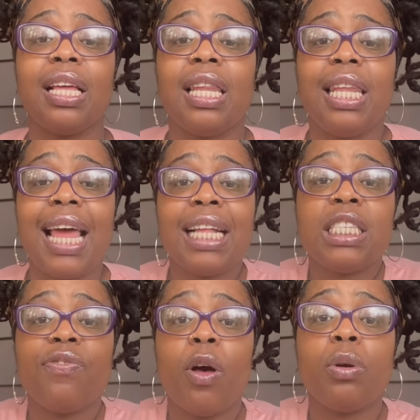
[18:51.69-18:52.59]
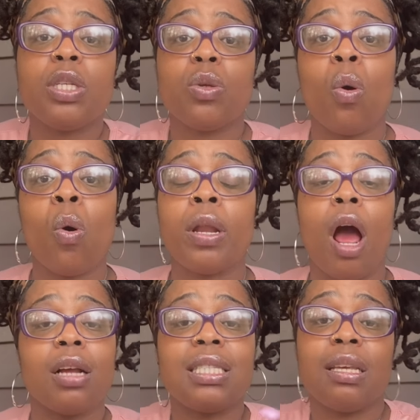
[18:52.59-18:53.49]
Let's focus on
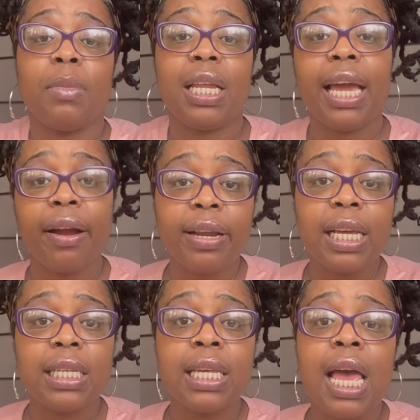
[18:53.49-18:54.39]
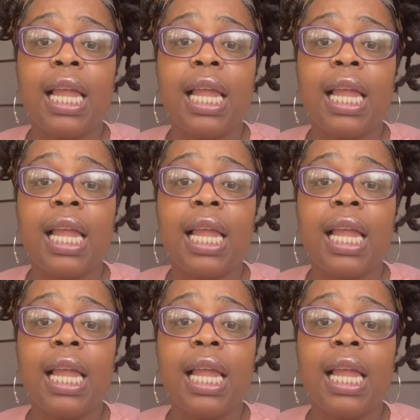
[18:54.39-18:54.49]
our similarities.